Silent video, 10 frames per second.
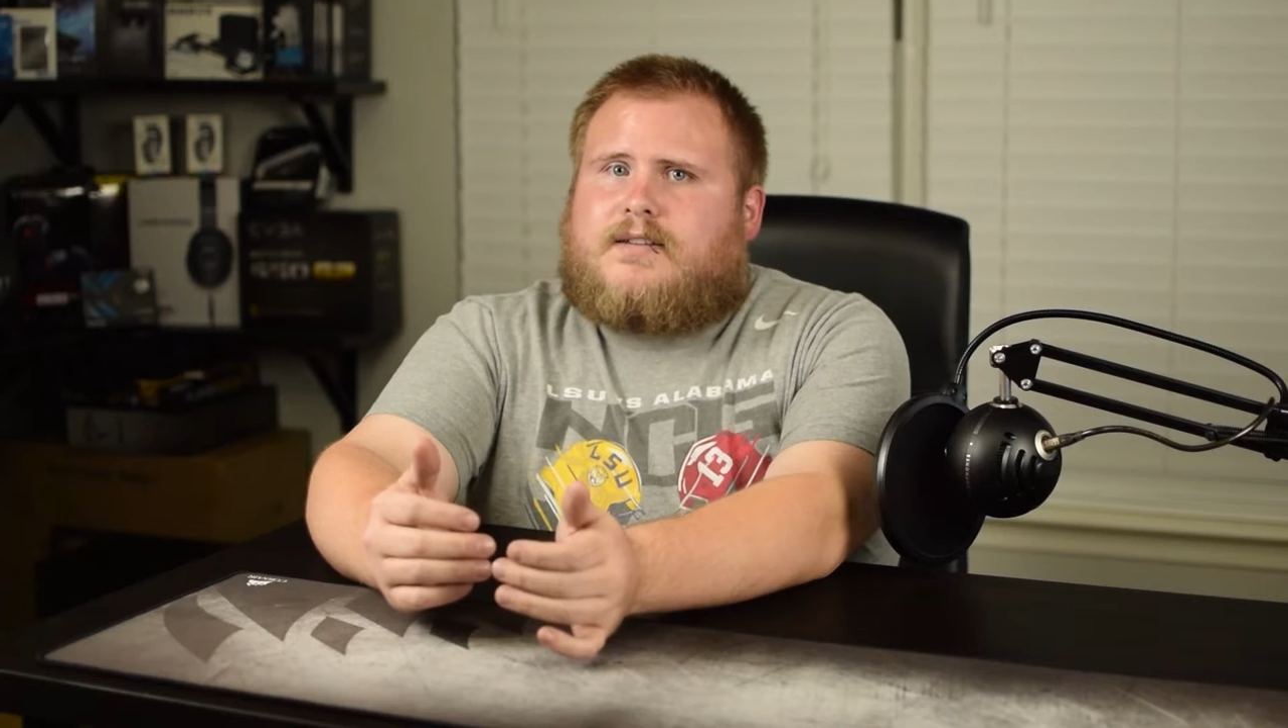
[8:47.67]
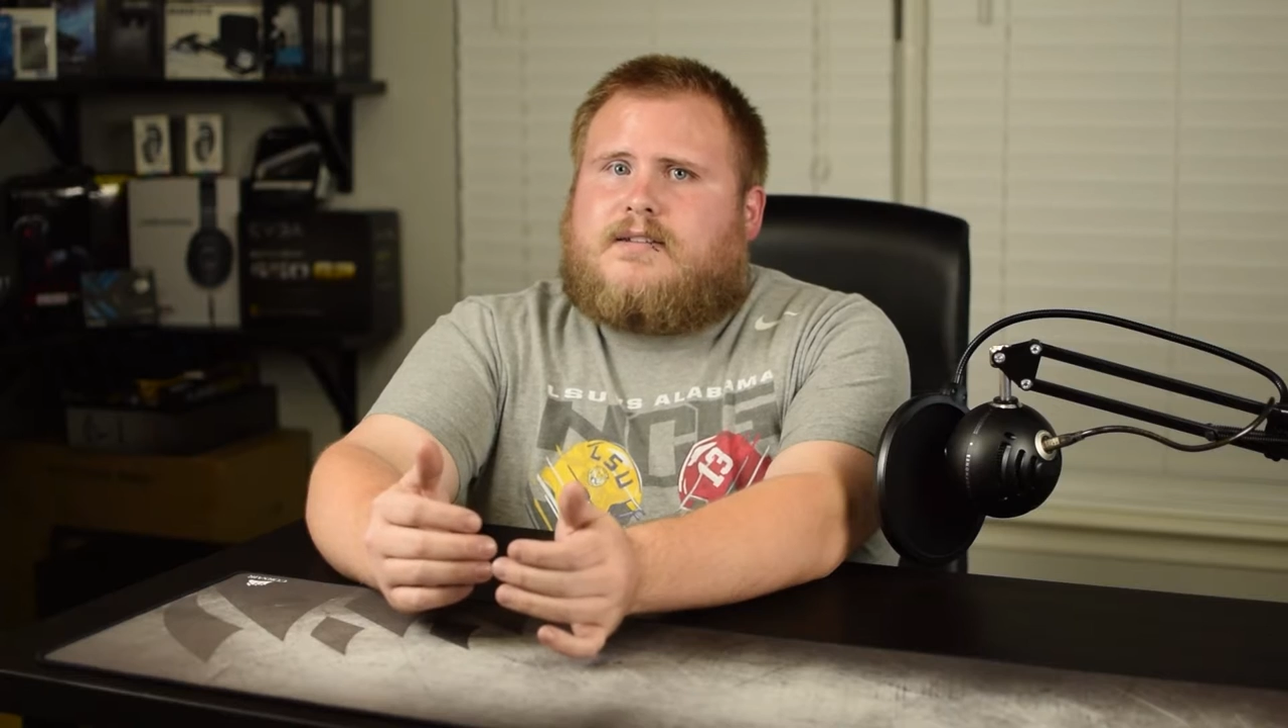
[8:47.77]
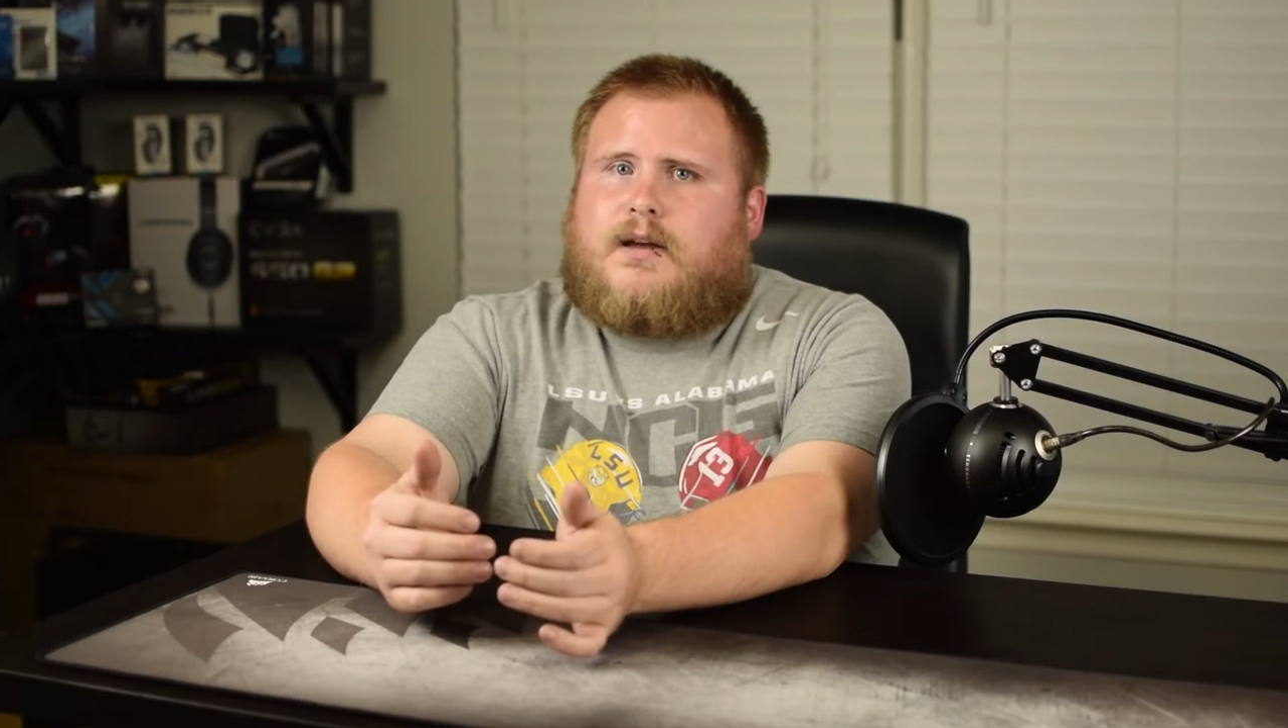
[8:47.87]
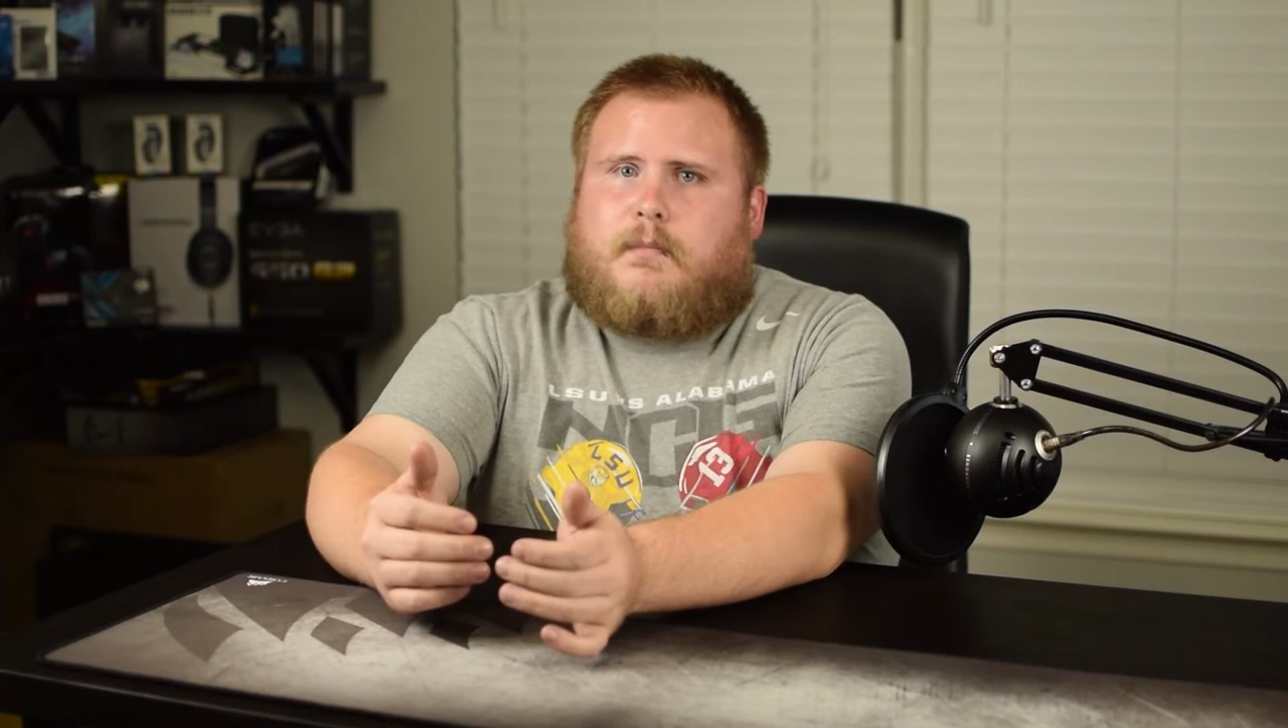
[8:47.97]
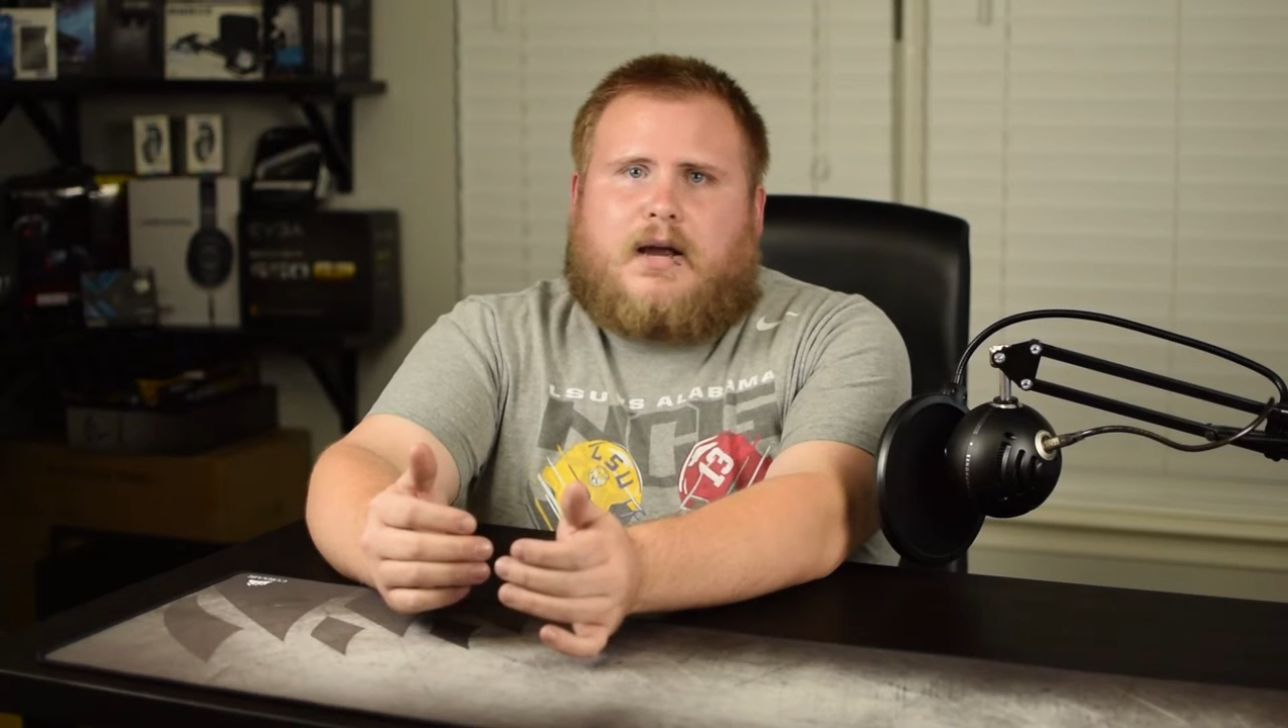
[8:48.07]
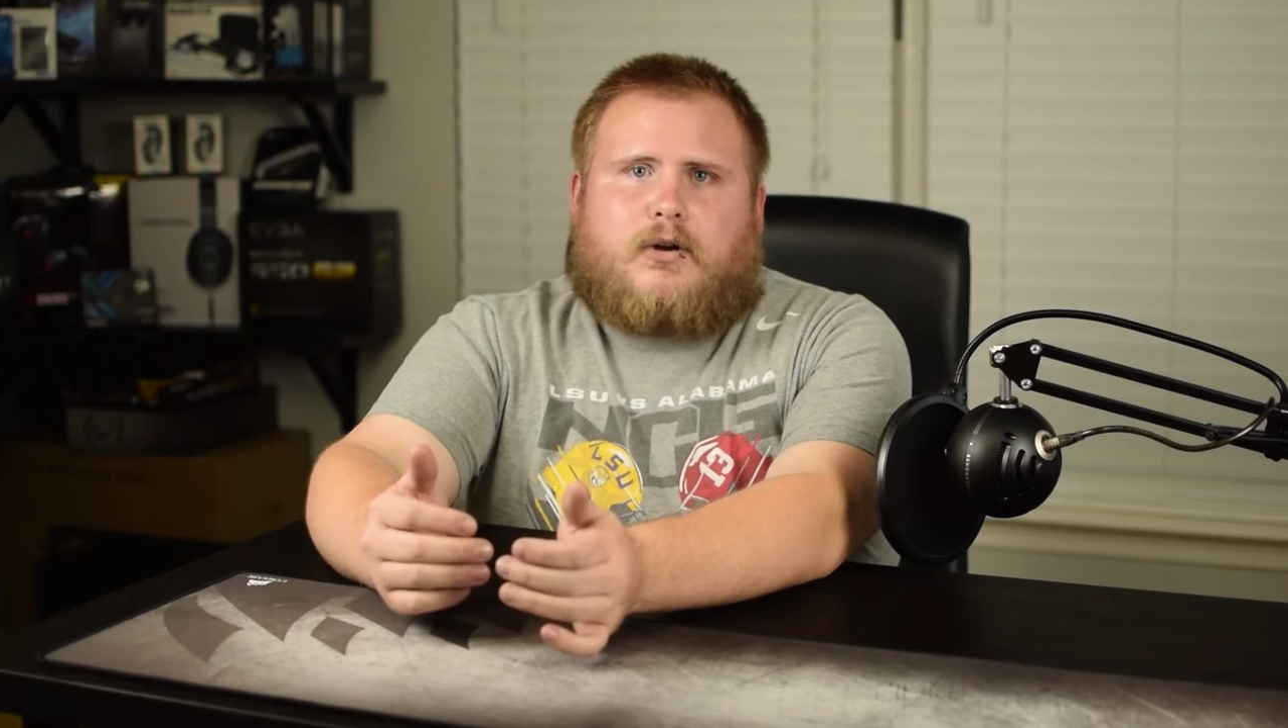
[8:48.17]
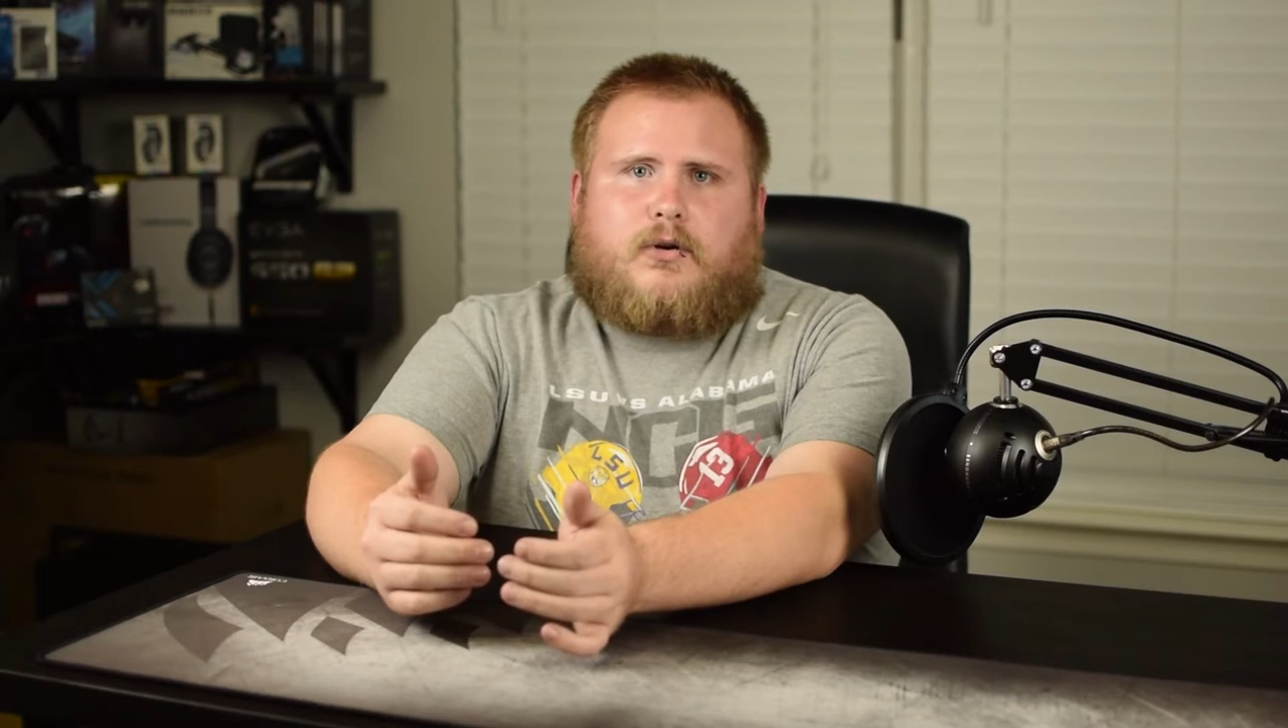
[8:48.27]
some air